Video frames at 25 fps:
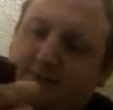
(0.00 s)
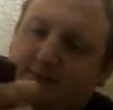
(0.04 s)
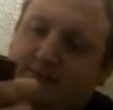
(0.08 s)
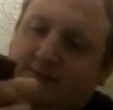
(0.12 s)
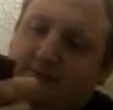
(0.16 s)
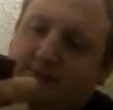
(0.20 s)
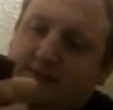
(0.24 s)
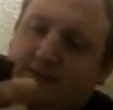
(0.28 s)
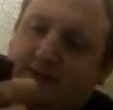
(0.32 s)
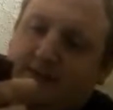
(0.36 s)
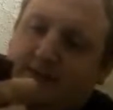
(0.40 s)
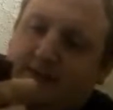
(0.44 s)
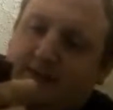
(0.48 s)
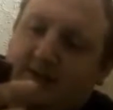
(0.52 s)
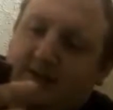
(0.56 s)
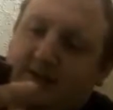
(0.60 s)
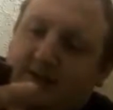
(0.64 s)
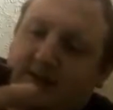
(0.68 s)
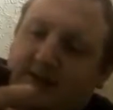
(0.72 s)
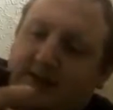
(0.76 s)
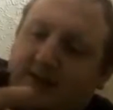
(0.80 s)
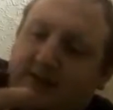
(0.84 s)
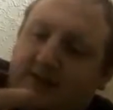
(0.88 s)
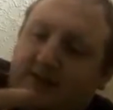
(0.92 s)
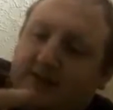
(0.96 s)

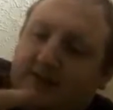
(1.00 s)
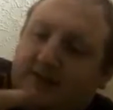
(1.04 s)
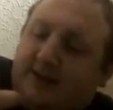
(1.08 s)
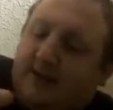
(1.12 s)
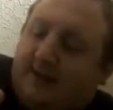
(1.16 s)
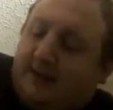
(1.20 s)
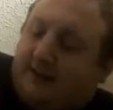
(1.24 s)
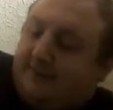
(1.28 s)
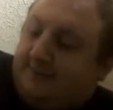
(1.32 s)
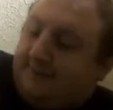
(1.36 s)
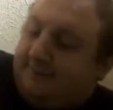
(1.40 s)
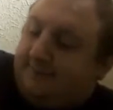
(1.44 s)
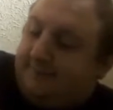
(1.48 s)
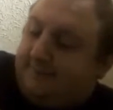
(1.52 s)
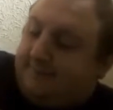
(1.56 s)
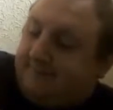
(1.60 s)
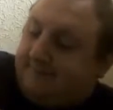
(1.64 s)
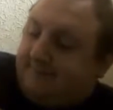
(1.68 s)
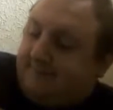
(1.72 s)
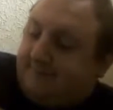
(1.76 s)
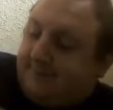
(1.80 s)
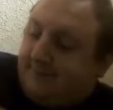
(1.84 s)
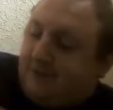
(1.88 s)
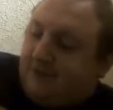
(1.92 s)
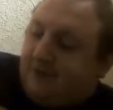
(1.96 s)
basically, yeah,
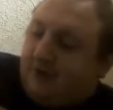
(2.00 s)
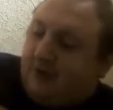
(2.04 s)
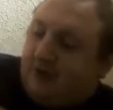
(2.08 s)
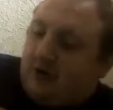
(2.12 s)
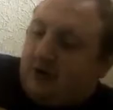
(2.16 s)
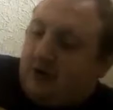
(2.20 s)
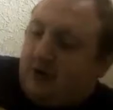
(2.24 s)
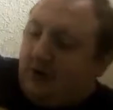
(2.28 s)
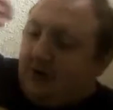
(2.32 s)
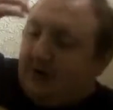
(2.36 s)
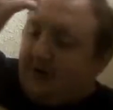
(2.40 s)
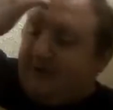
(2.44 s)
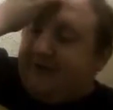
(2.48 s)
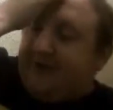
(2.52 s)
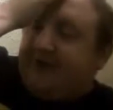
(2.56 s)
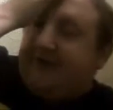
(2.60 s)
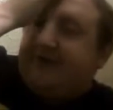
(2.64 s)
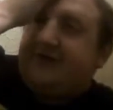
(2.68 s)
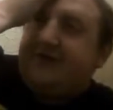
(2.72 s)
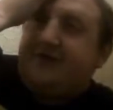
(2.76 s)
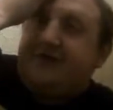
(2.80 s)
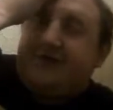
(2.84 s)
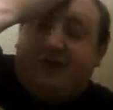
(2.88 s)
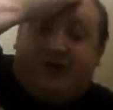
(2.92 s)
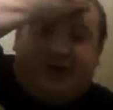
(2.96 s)
draw a card if it's
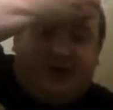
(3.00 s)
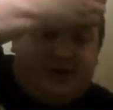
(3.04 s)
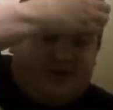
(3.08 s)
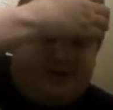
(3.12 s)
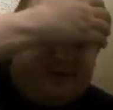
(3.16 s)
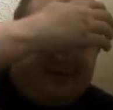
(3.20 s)
destroyed.